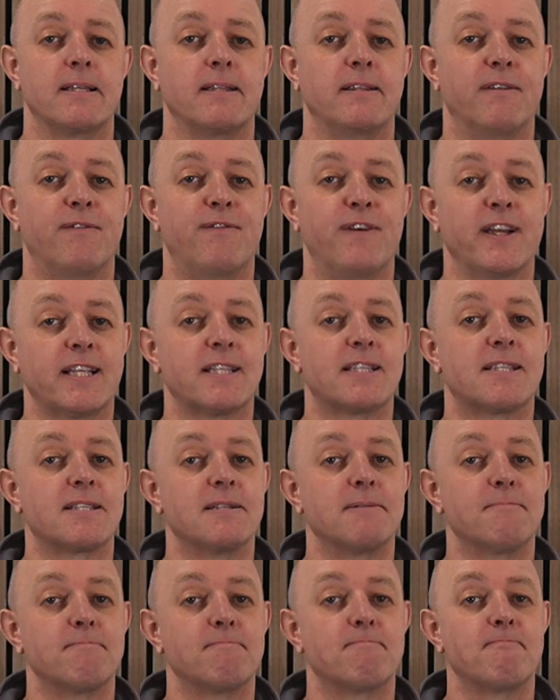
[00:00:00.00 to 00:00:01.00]
The
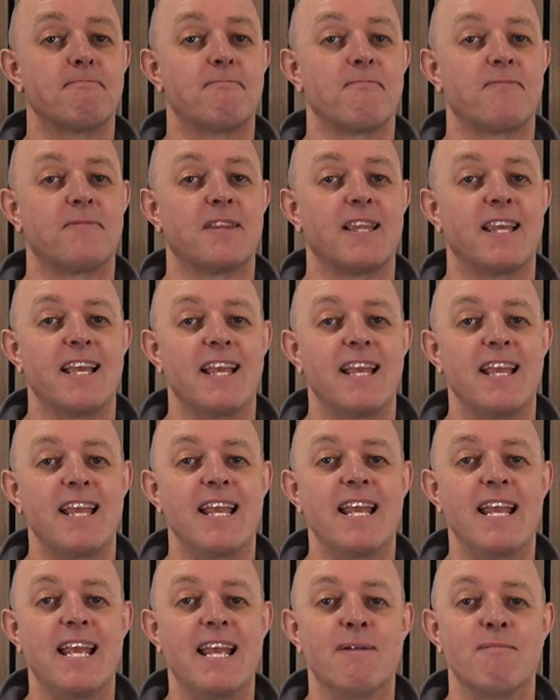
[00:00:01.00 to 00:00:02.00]
fix?
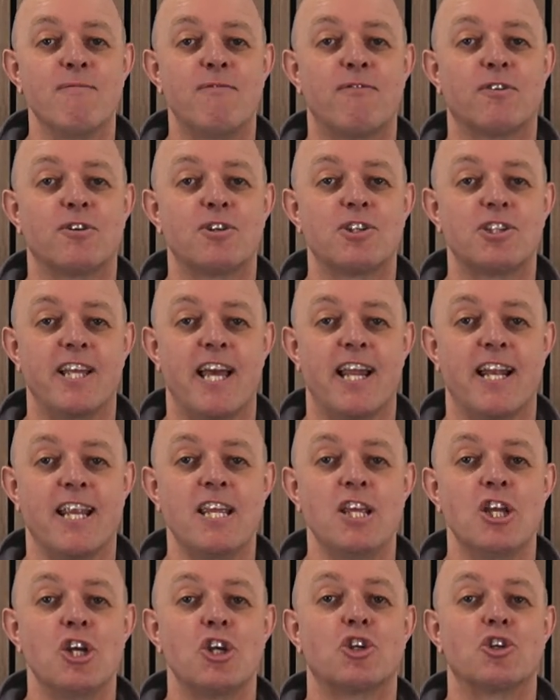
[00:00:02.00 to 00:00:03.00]
Aim for steady,